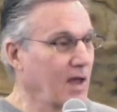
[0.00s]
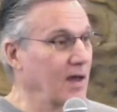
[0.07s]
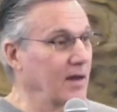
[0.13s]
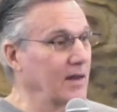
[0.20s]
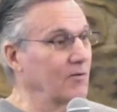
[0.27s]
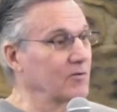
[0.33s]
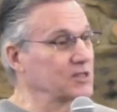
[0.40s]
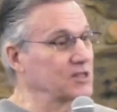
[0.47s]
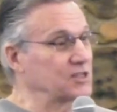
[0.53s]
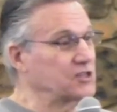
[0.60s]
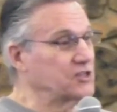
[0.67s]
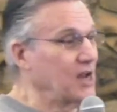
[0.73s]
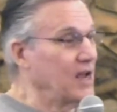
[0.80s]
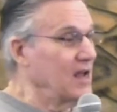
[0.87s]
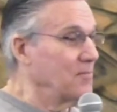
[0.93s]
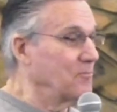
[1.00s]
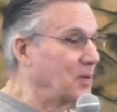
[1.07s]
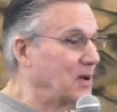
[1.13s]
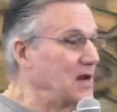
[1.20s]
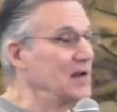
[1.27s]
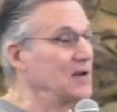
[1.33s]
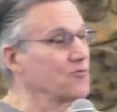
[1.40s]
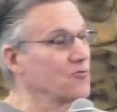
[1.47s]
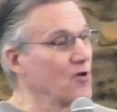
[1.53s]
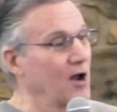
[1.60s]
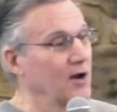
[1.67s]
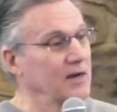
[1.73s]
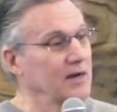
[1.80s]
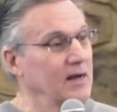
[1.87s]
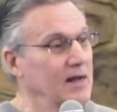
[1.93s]
And there was a stampede
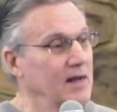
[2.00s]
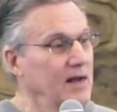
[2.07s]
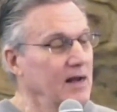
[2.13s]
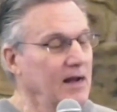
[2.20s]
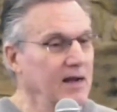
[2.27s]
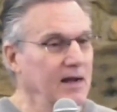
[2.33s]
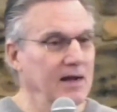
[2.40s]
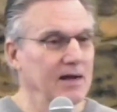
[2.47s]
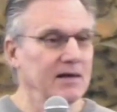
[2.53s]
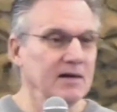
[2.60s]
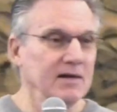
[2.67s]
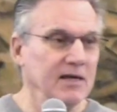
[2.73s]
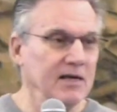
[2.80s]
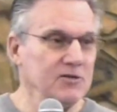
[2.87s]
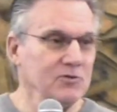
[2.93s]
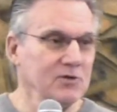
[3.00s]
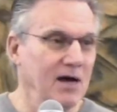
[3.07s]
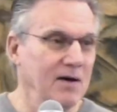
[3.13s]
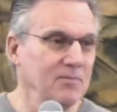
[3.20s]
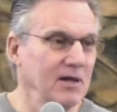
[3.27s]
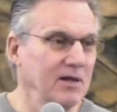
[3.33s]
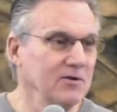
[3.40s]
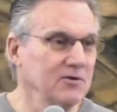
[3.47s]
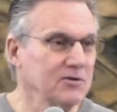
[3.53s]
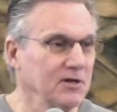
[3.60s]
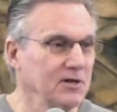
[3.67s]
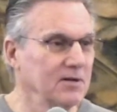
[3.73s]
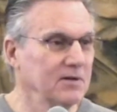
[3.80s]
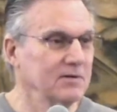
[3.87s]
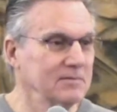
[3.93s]
running. And guess what happened to that
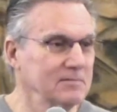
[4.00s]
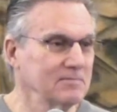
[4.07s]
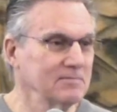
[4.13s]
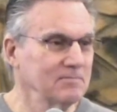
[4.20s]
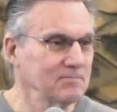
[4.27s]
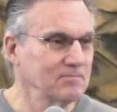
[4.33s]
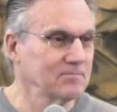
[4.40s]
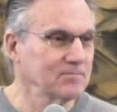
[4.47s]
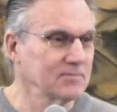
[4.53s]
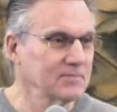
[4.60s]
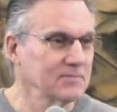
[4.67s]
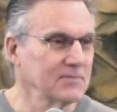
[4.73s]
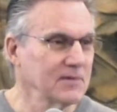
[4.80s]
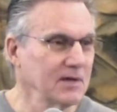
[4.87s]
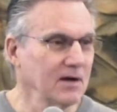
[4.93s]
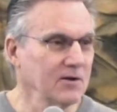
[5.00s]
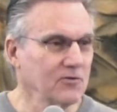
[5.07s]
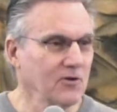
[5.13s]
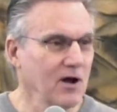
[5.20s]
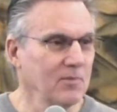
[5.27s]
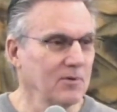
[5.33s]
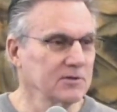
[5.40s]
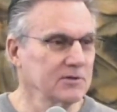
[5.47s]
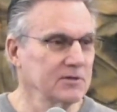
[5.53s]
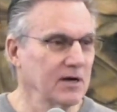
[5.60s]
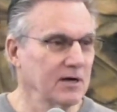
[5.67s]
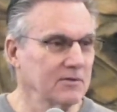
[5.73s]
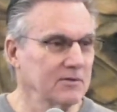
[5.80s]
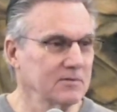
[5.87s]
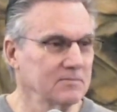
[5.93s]
lieutenant? He got trampled to
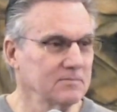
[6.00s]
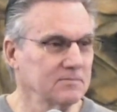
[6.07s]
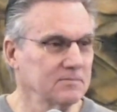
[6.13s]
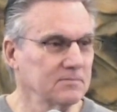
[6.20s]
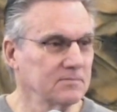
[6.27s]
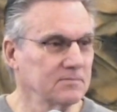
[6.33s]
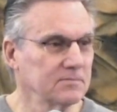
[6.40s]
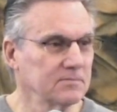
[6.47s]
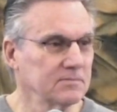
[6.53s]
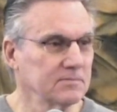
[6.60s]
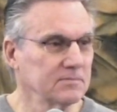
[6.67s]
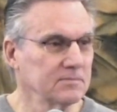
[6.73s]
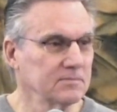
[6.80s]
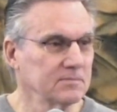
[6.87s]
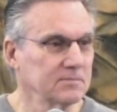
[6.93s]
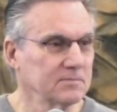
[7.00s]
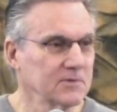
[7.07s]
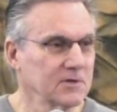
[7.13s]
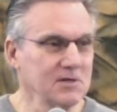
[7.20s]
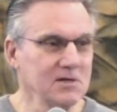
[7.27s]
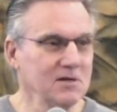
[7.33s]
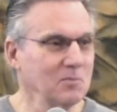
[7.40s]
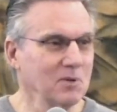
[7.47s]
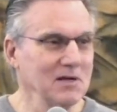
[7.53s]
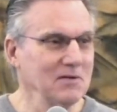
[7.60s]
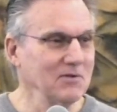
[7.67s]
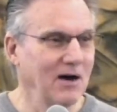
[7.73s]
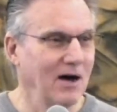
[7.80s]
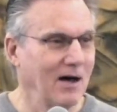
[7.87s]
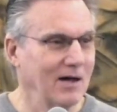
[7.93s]
death. He didn't
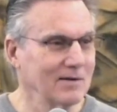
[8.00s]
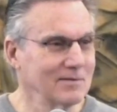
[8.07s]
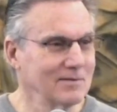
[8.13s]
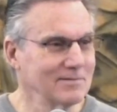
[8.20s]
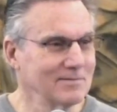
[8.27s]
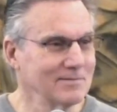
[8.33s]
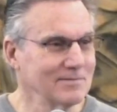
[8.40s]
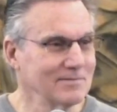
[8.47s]
believe God.